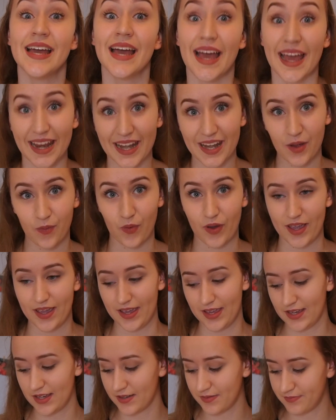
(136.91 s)

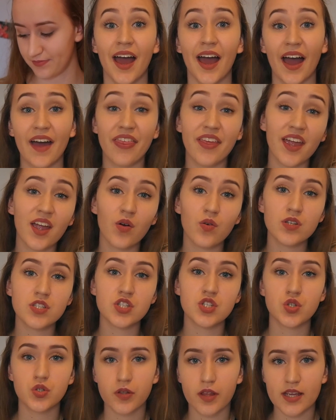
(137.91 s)
Anyway, I think it was
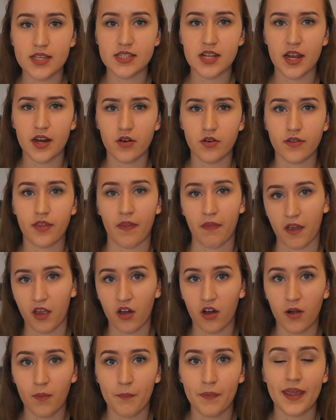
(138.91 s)
2 days later that they
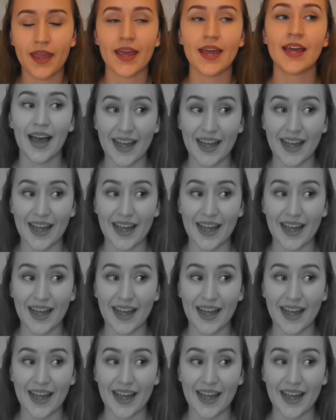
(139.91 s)
called me.